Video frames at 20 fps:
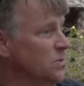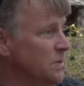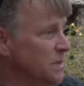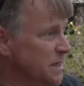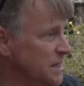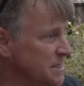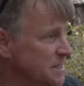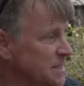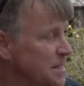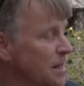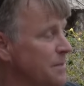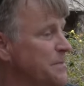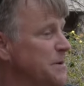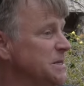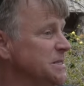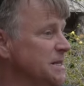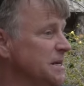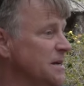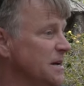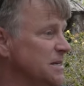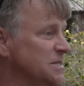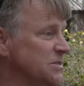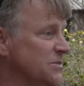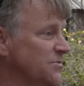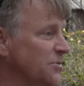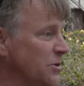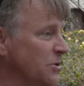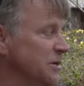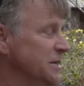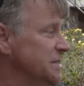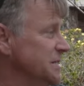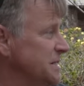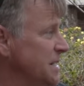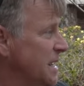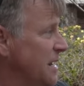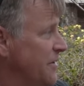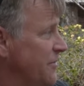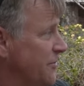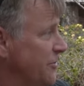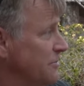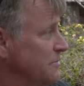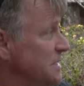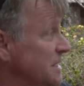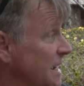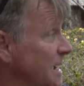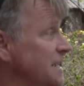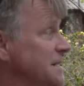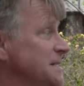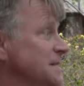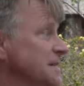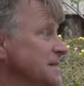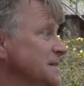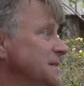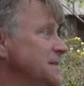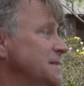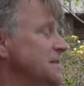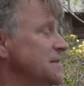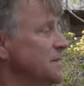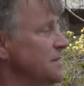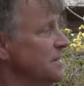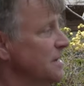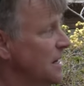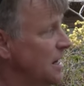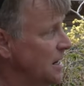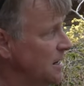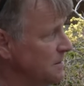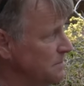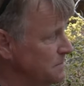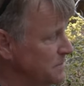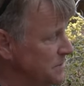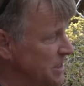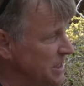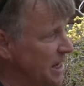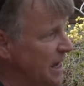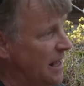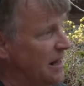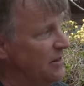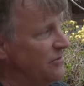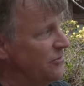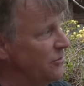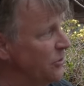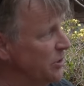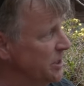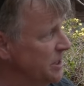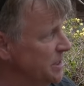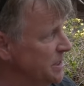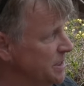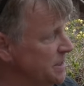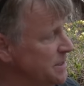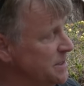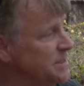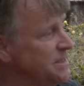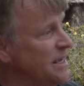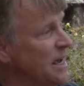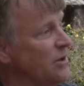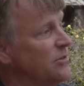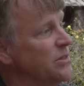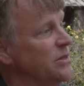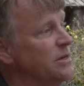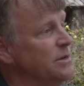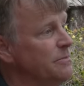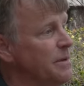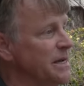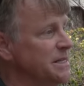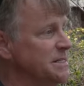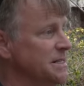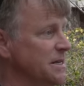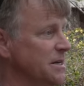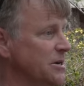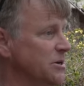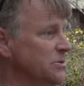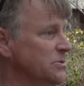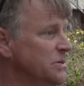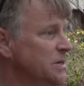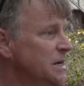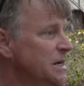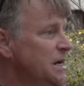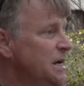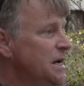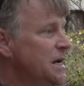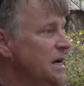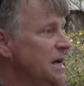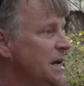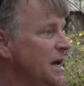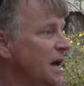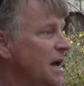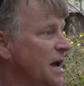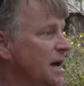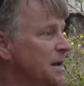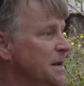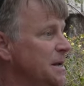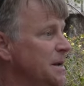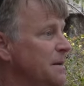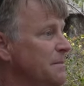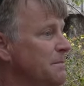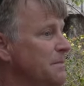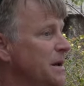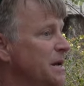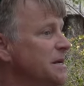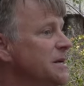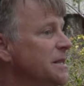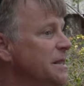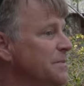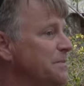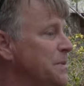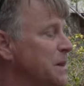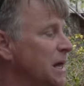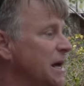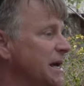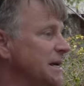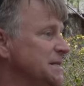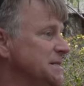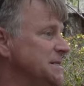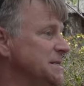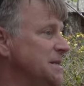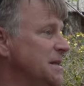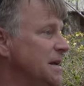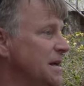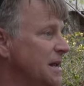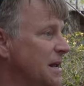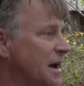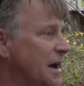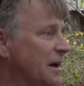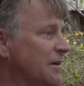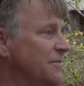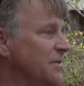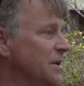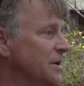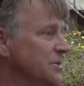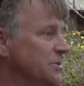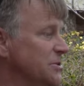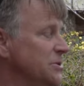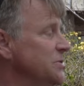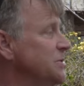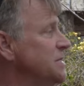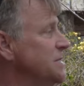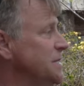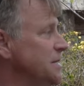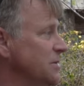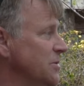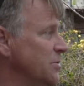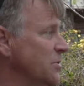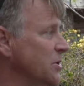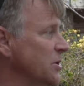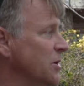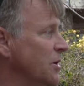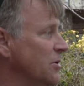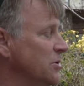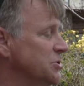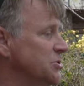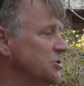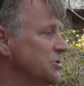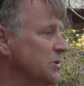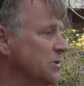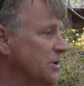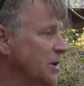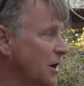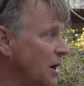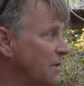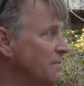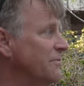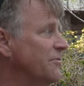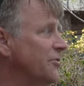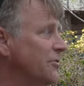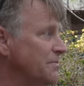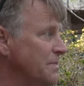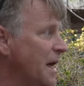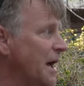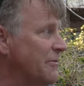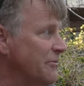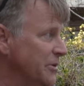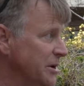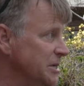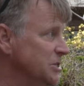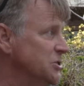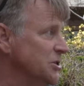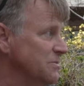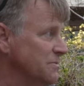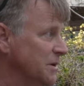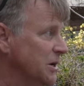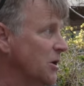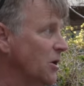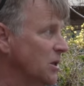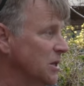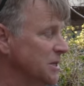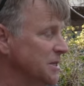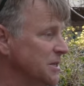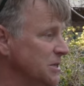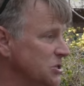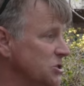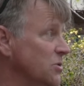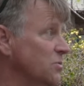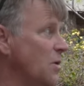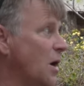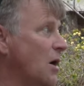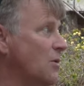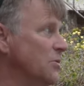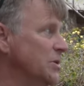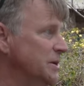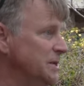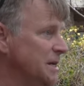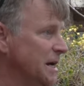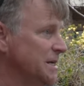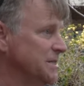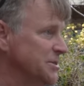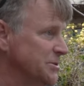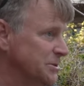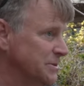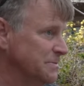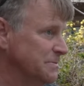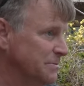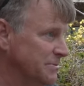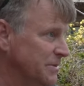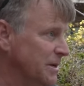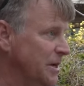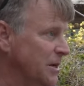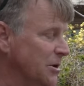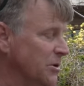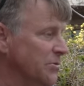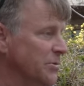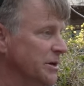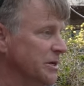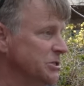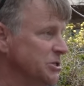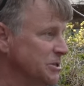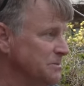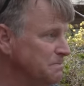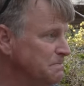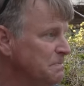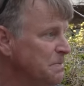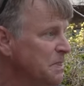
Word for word: okay. Asclepias angustifolia is native from Texas um, to California, south into Mexico. And many of the plants that I've introduced into horticulture come from that region. We call it the Chihuahuan Desert mm -hmm. ecoregion